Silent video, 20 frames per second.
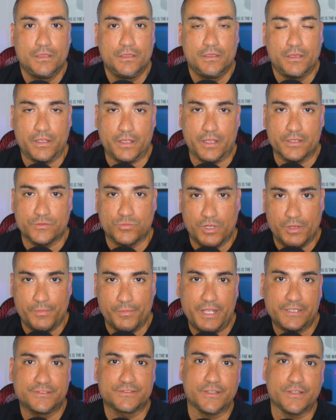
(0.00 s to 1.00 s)
Hey guys, welcome
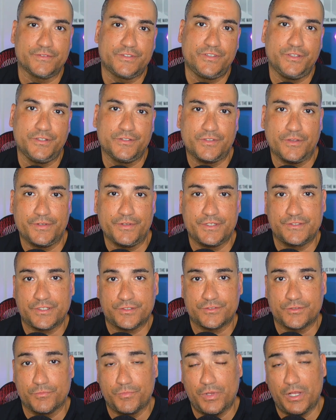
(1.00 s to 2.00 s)
back to
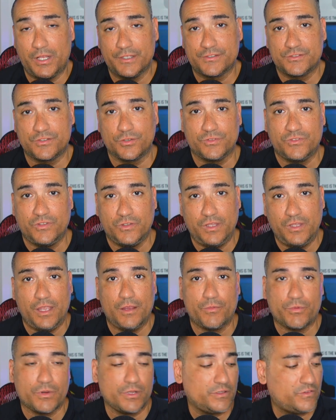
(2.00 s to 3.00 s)
1776 or Bust. So today
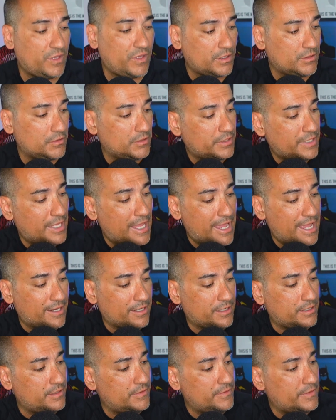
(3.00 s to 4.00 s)
we're going to take a look at a
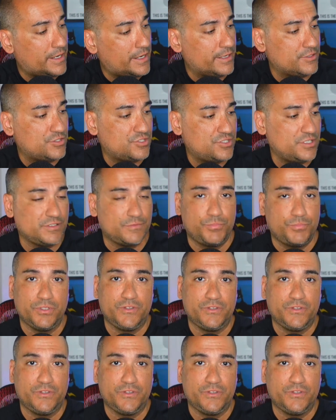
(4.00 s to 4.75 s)
gun that I just put